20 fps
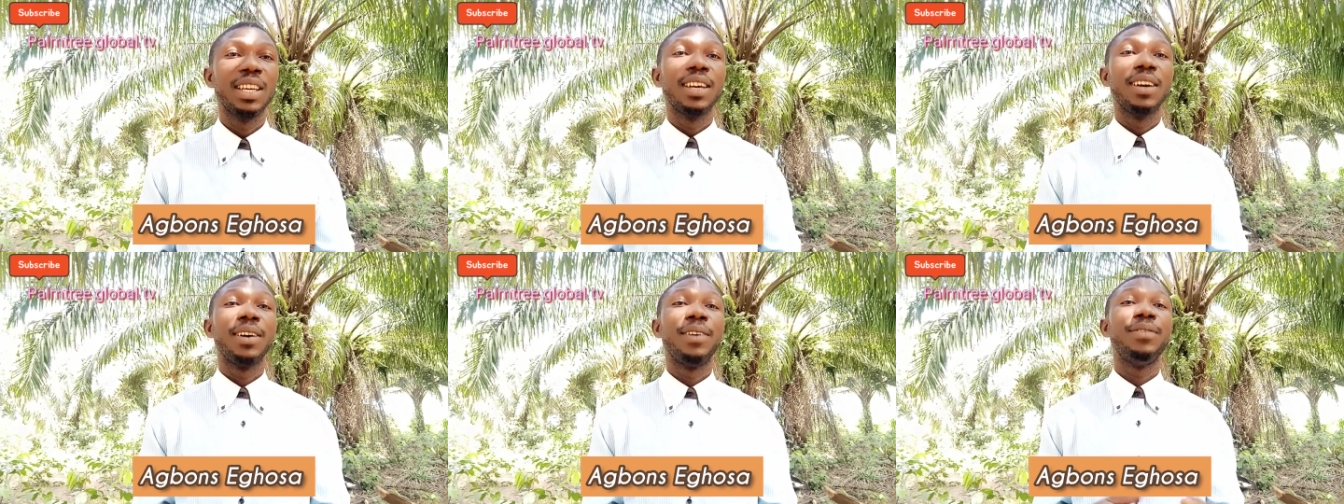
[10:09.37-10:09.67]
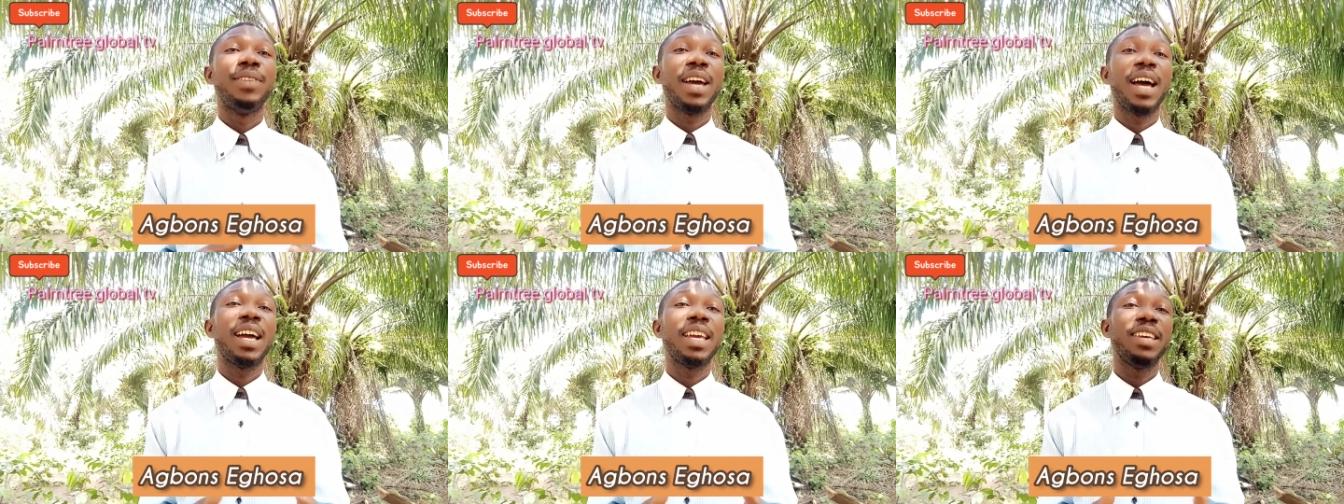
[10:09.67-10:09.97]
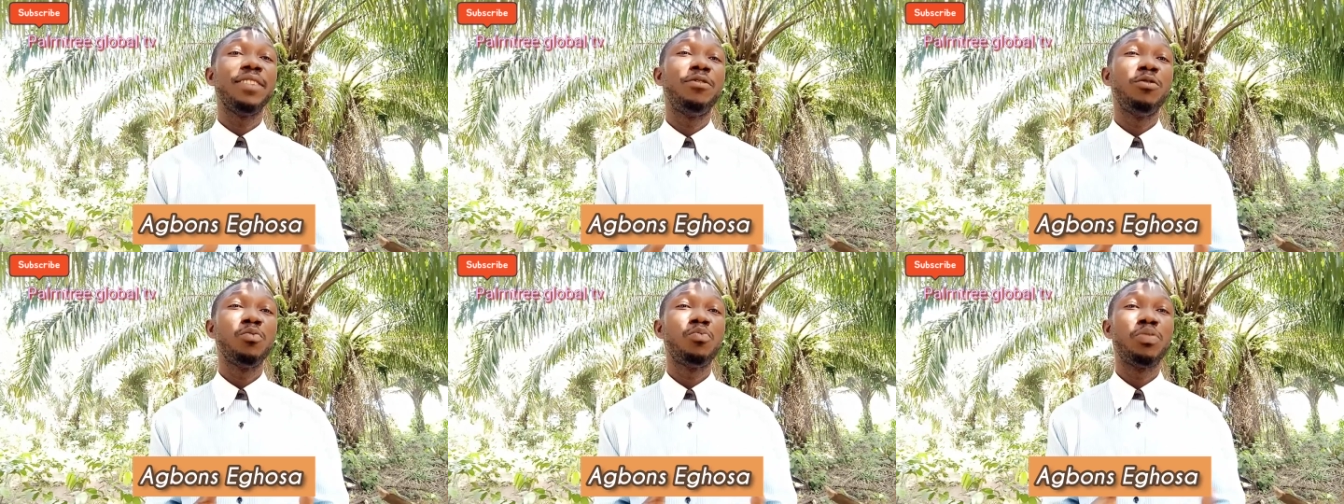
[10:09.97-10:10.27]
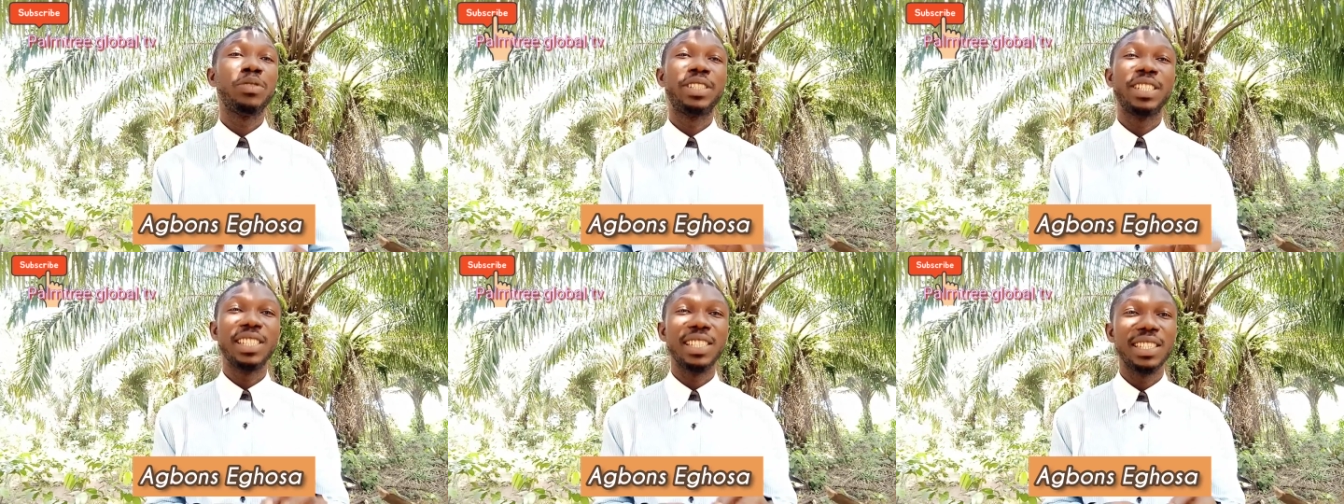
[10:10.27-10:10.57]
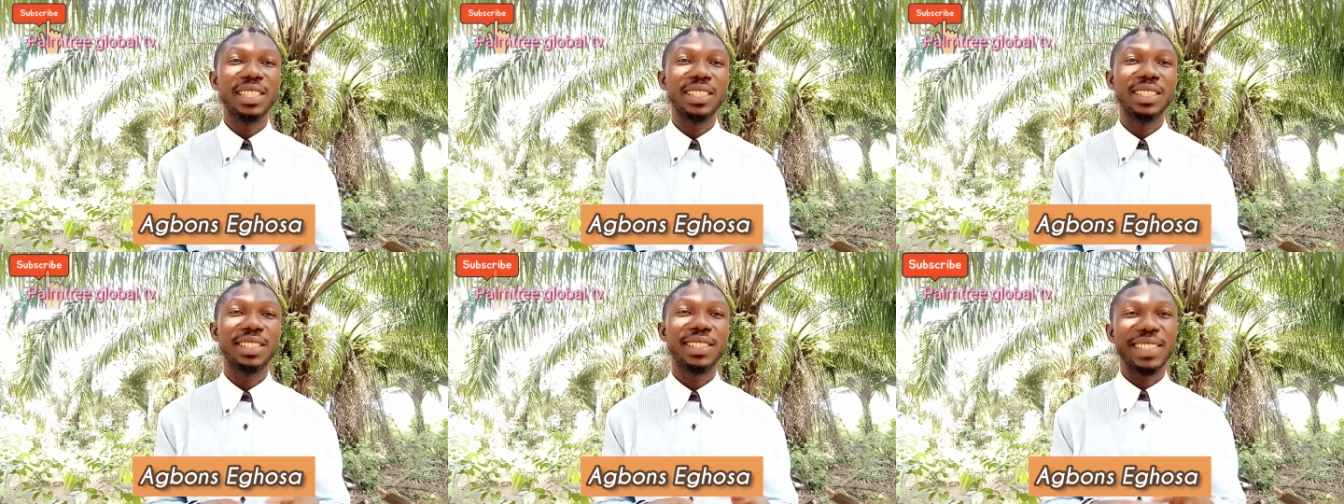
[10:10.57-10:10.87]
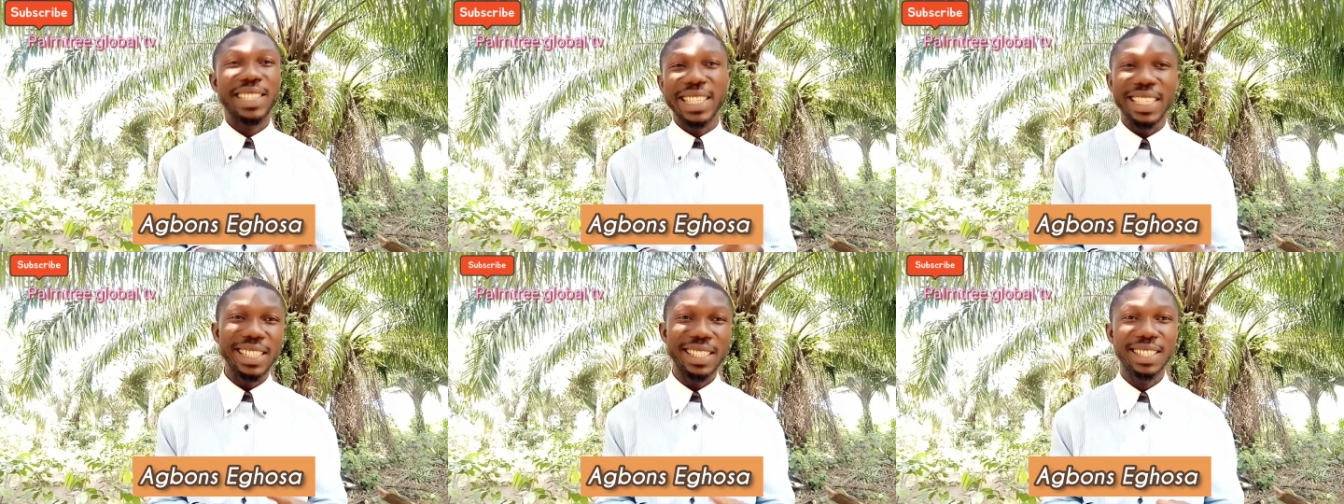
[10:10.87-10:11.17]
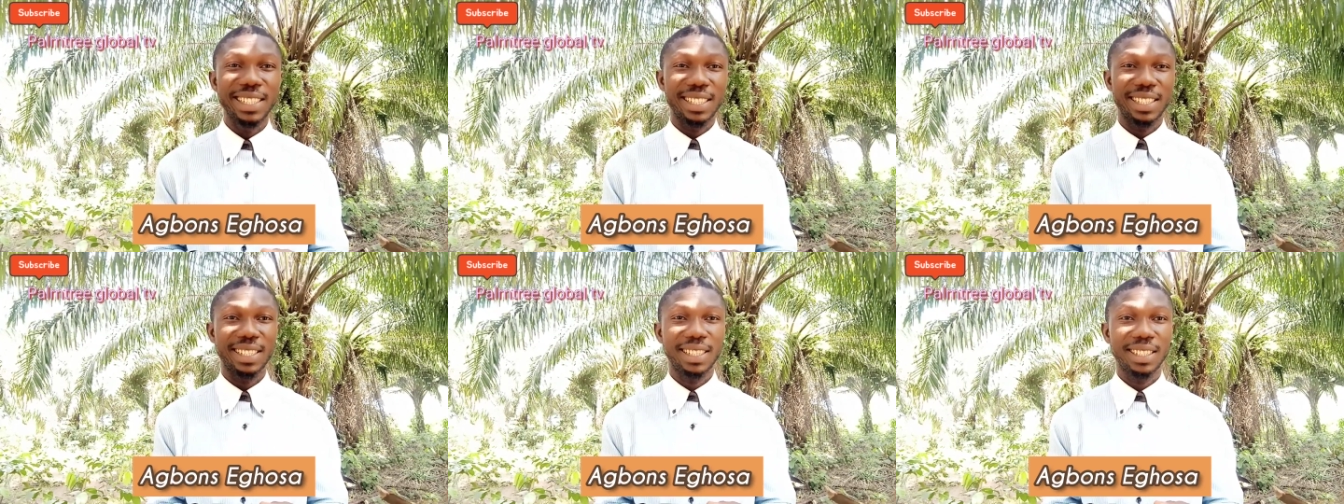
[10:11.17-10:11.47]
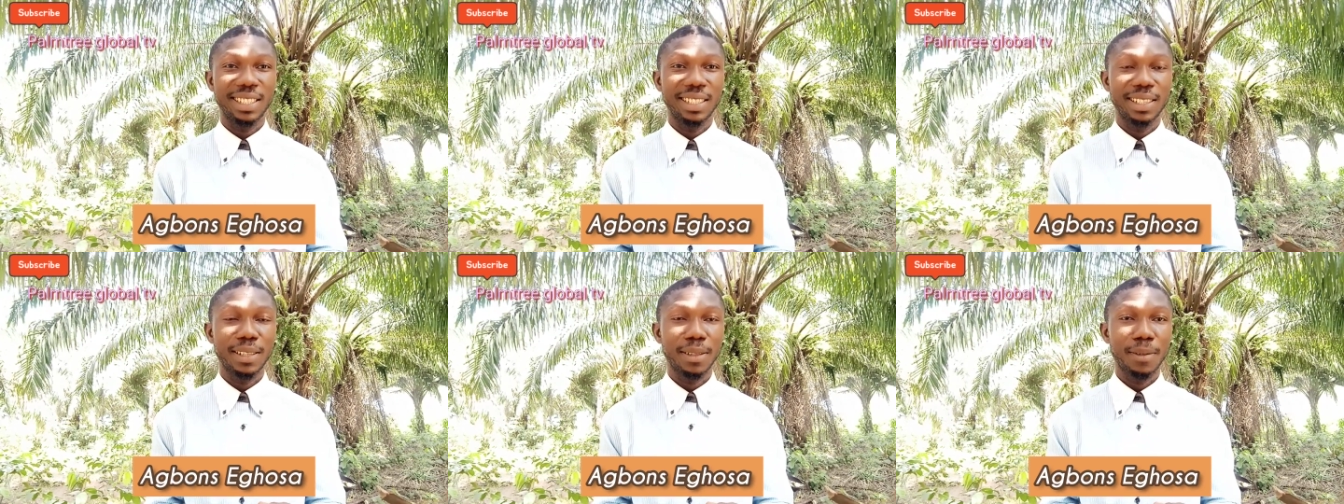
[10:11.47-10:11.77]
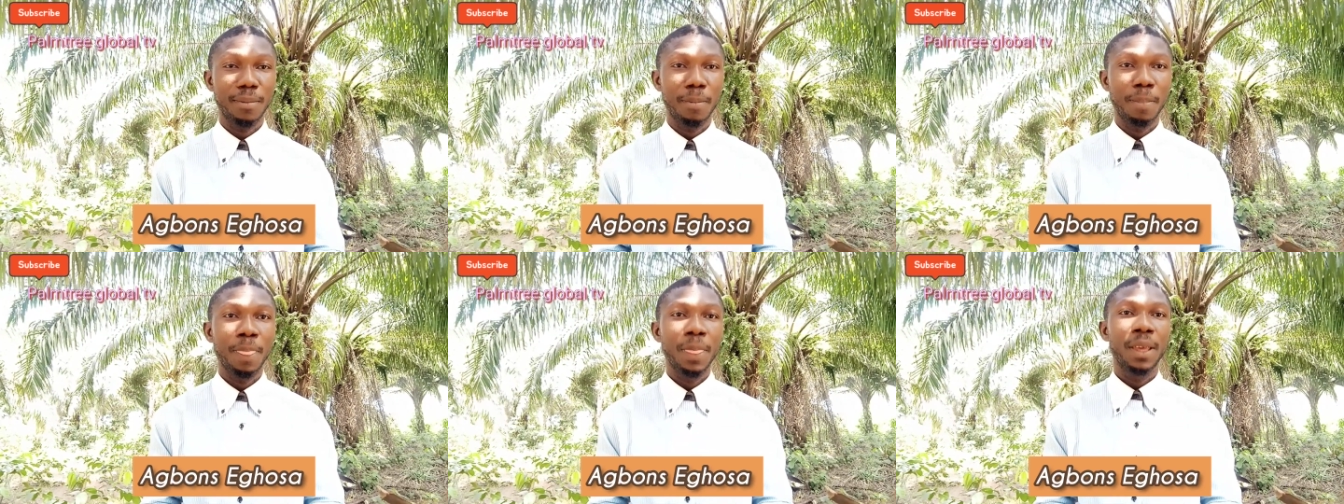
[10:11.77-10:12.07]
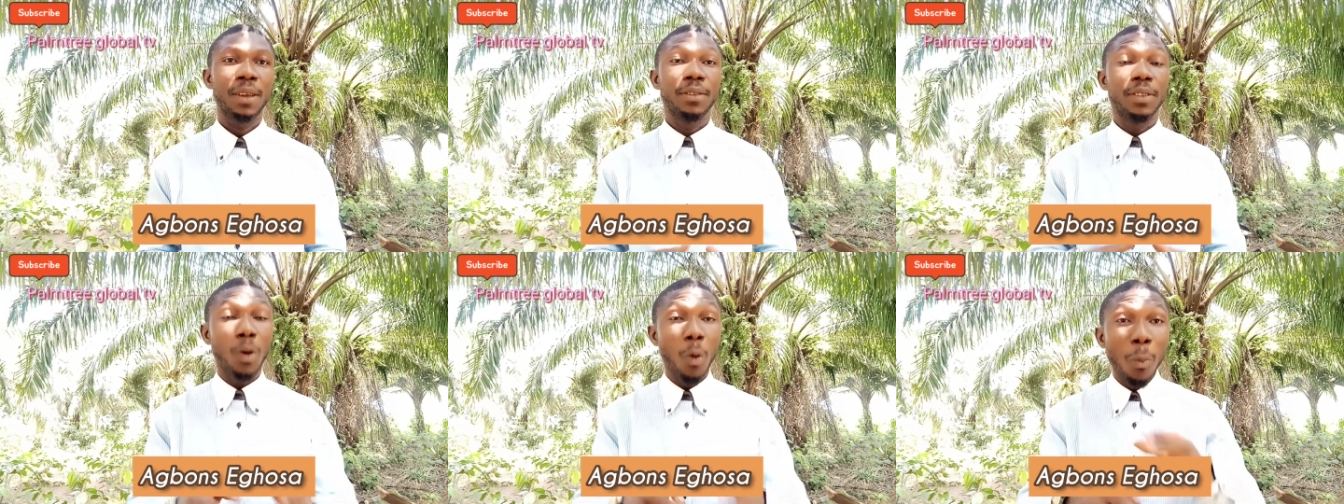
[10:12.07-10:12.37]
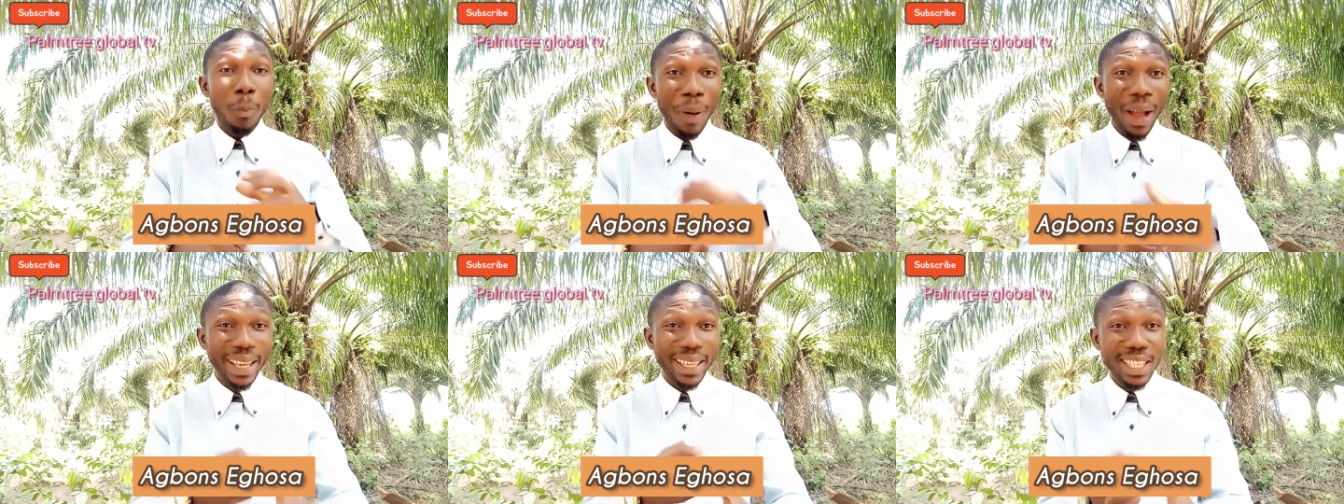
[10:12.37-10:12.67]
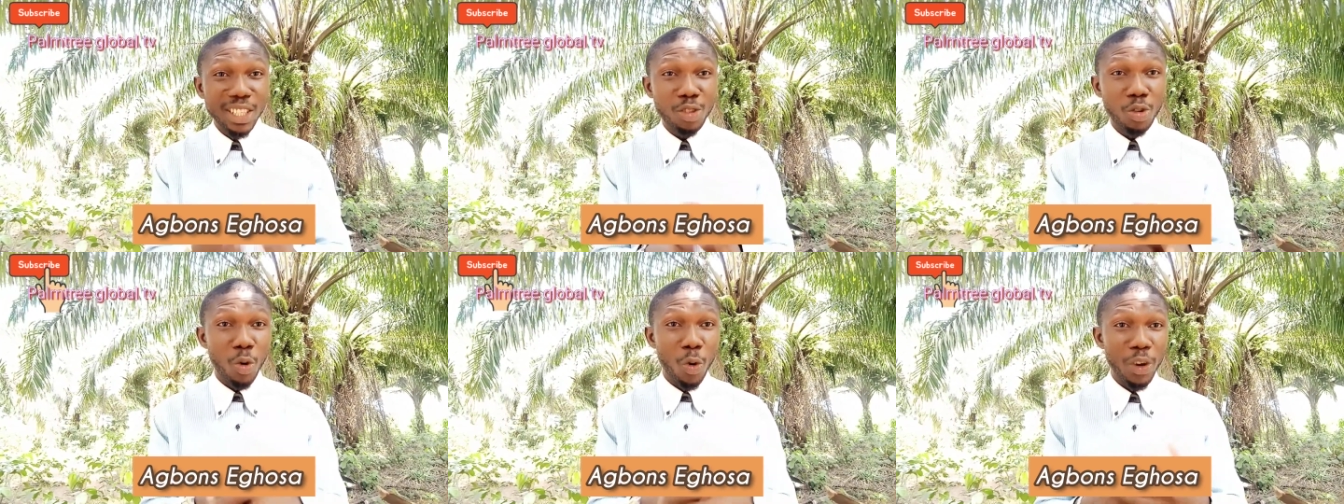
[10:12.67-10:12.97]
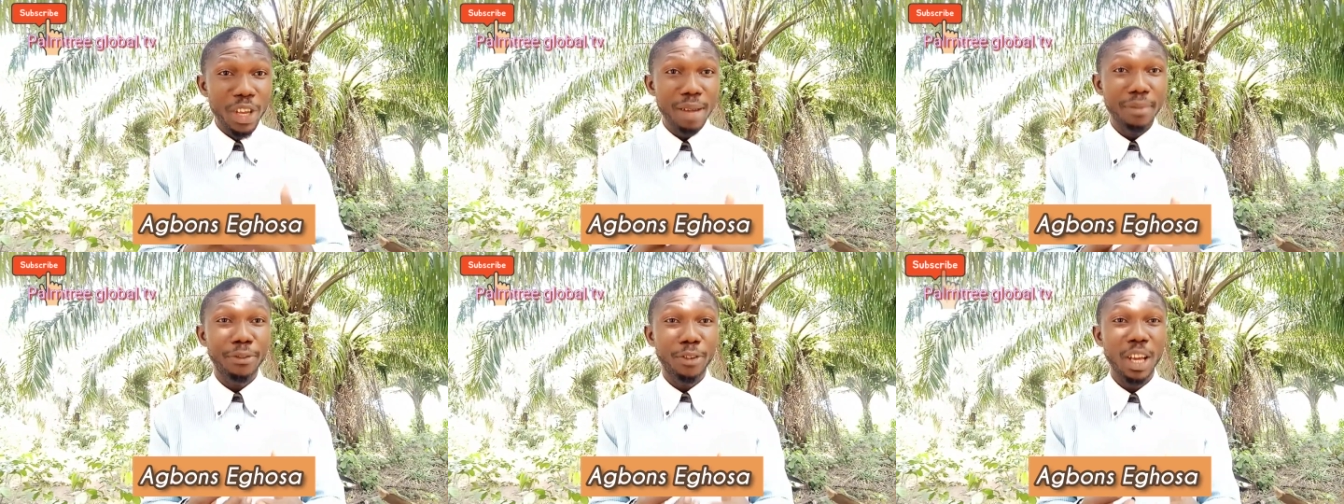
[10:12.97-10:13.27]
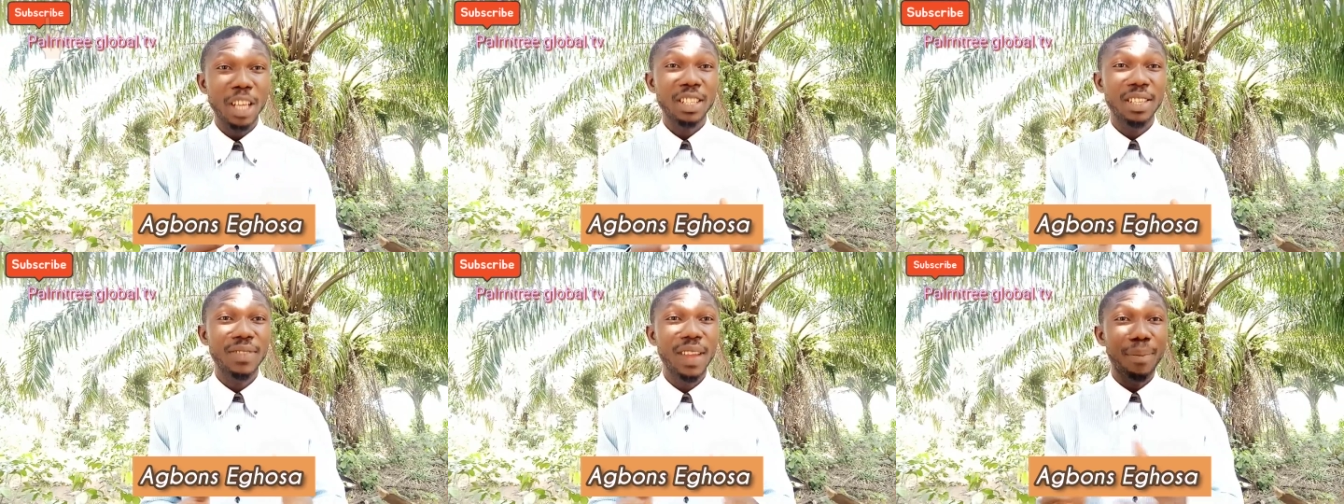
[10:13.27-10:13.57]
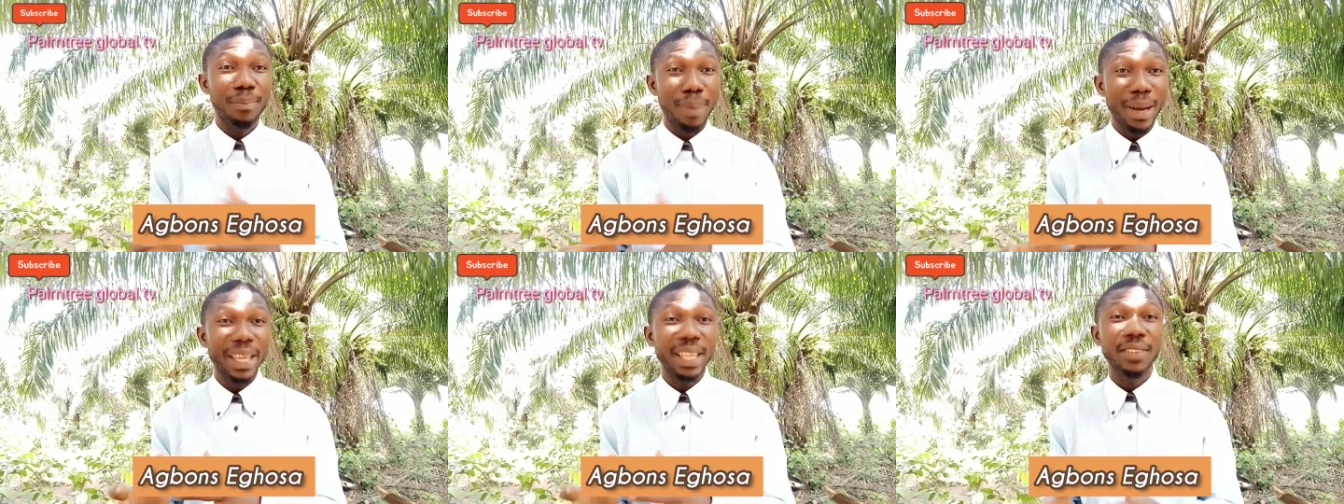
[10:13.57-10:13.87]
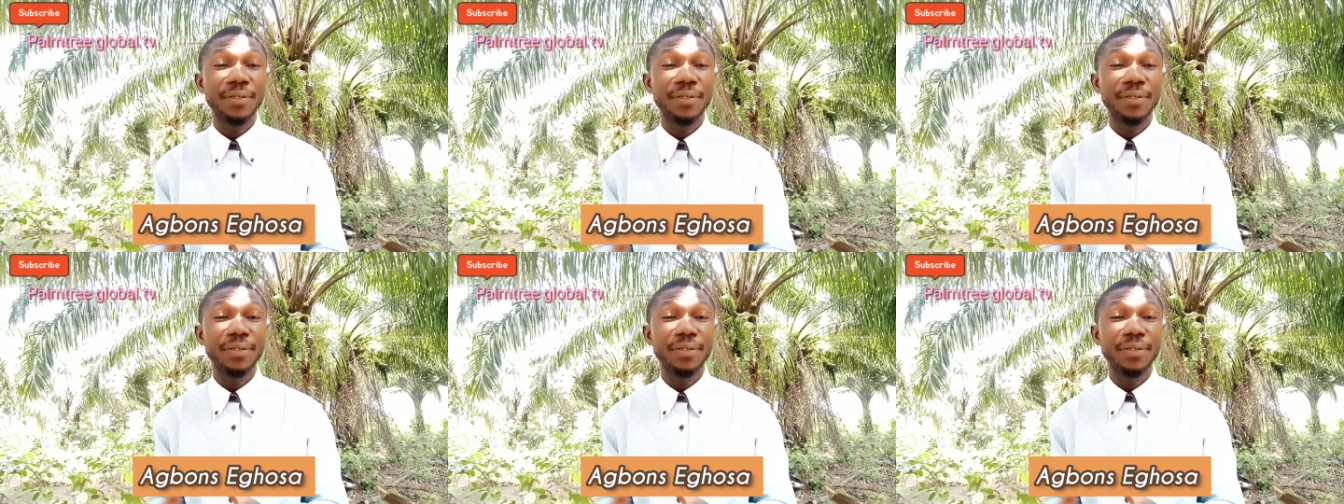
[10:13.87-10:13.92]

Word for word: The money we paying her was not enough. But ever since she started roasting cocoyam, she has been doing well.